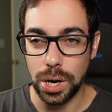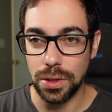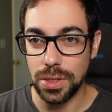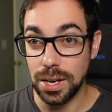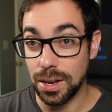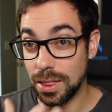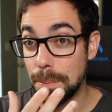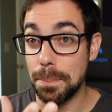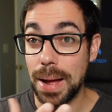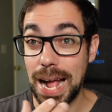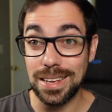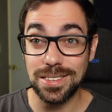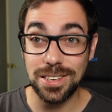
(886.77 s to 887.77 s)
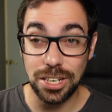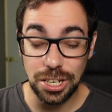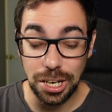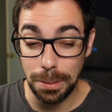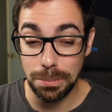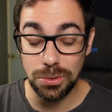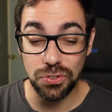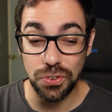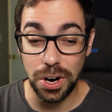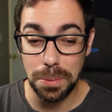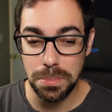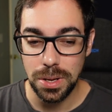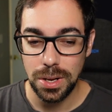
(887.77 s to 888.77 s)
where the mask comes
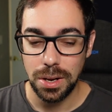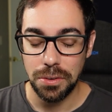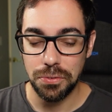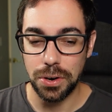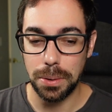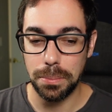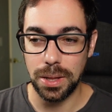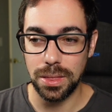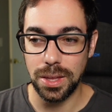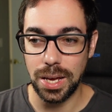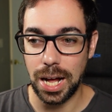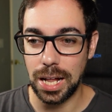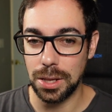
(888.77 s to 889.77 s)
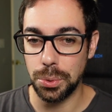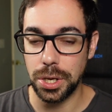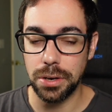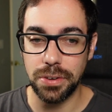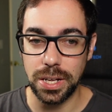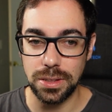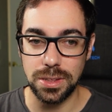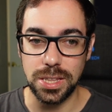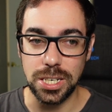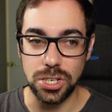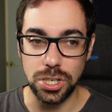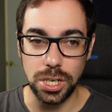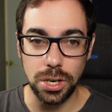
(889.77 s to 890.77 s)
from from the Halloween event
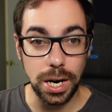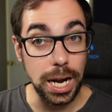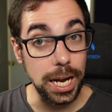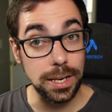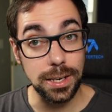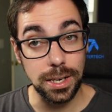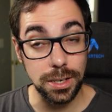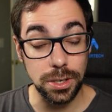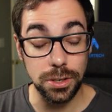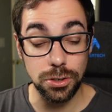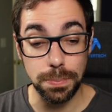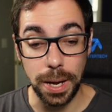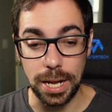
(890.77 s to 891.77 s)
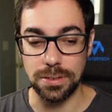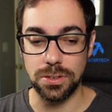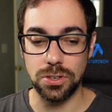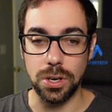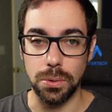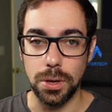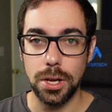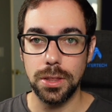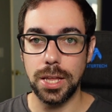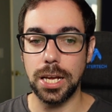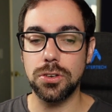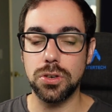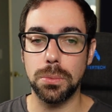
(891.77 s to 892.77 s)
this year and in years past. So
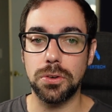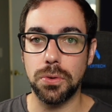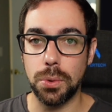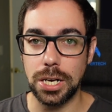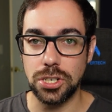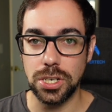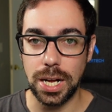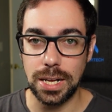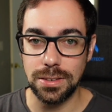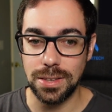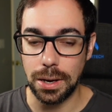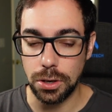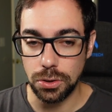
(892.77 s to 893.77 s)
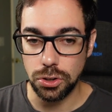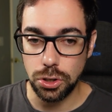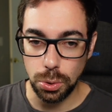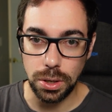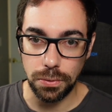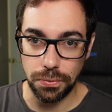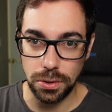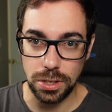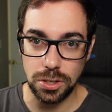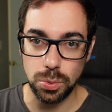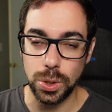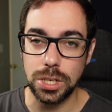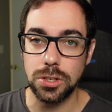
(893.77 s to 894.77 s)
thank you so much for watching, guys. That'll do it for
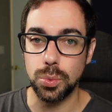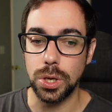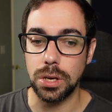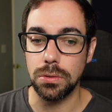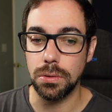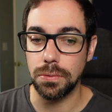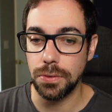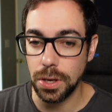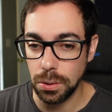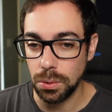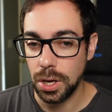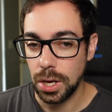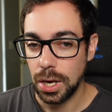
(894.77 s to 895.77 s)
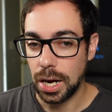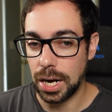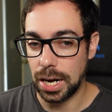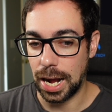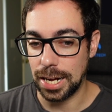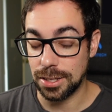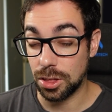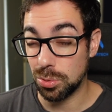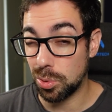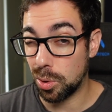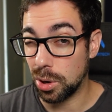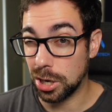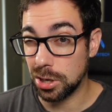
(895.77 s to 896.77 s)
this week's Week in Review. I had to
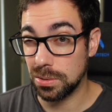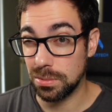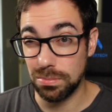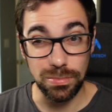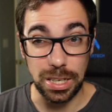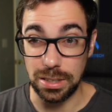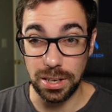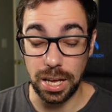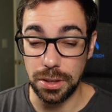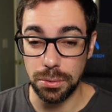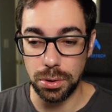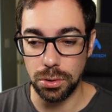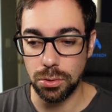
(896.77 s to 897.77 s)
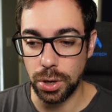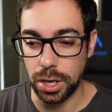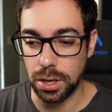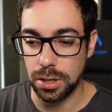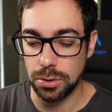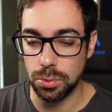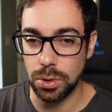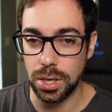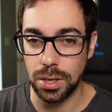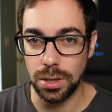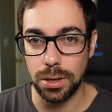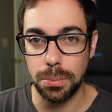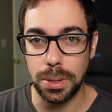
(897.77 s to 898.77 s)
throw it together real quick because we're
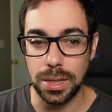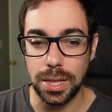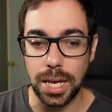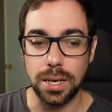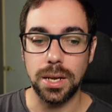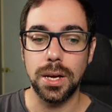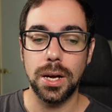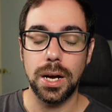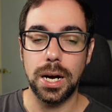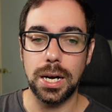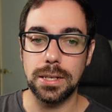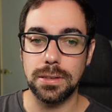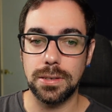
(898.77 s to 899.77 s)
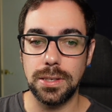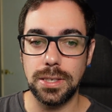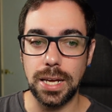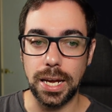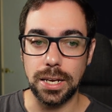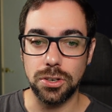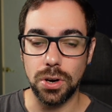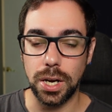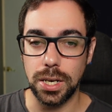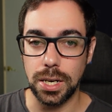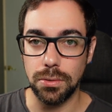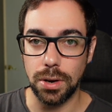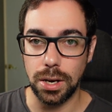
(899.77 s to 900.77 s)
running a little bit late today
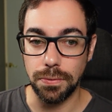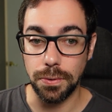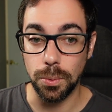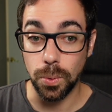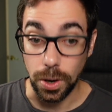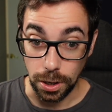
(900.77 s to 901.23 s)
trying to get ready for